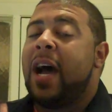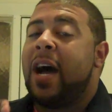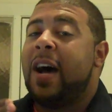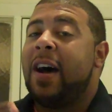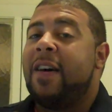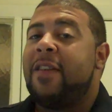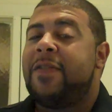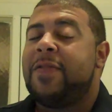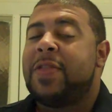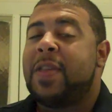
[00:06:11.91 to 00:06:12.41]

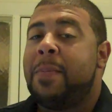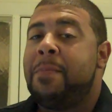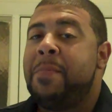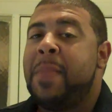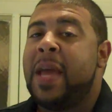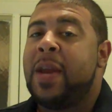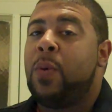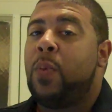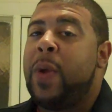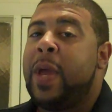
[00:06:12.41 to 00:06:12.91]
of the
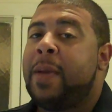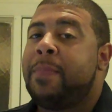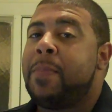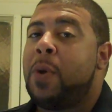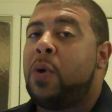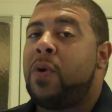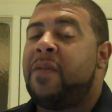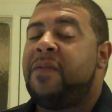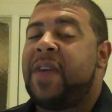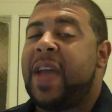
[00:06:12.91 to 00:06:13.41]
Midweek
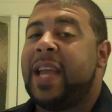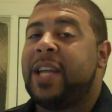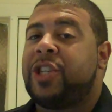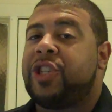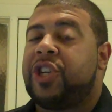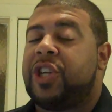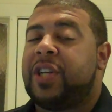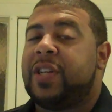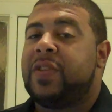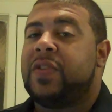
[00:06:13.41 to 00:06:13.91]

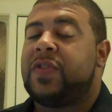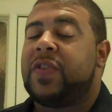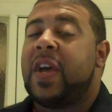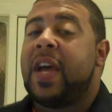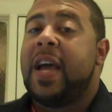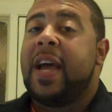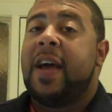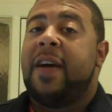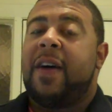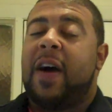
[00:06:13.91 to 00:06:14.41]

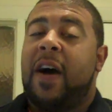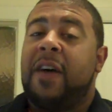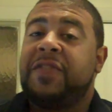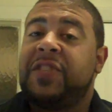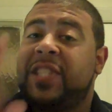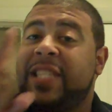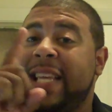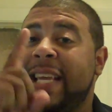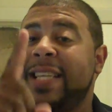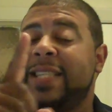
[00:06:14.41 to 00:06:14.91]
Motivations of
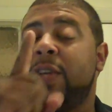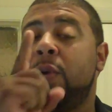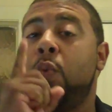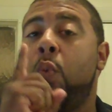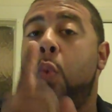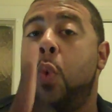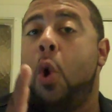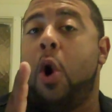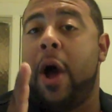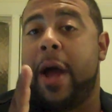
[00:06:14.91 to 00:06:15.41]
Season
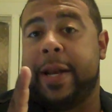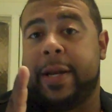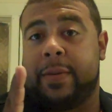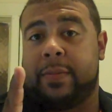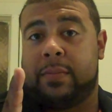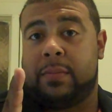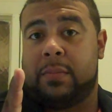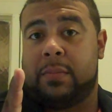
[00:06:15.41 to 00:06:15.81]
1.